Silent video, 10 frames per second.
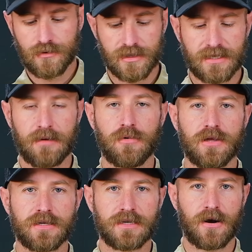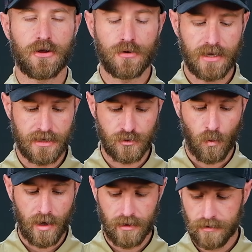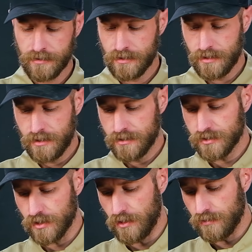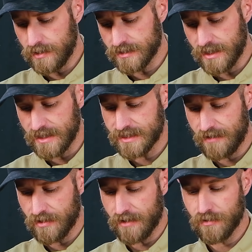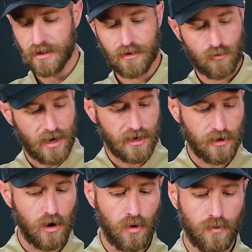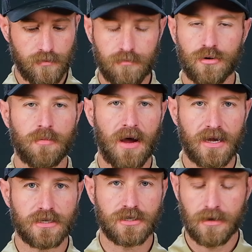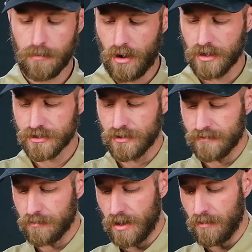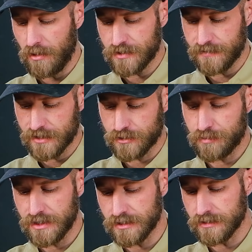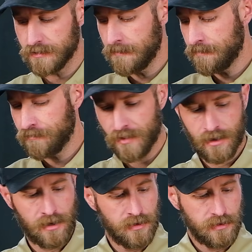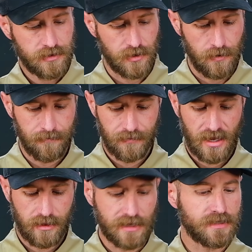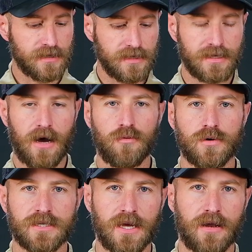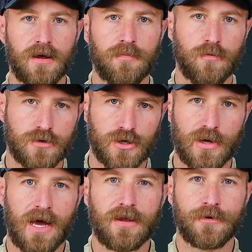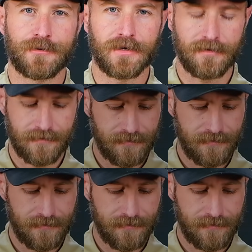to assemble the entire unit as well. So it's nice having everything ready to go, pre-packaged in a box. You don't have to buy a bunch of extra pieces. So let's get these out, we'll set it up, and we'll show you how to use it.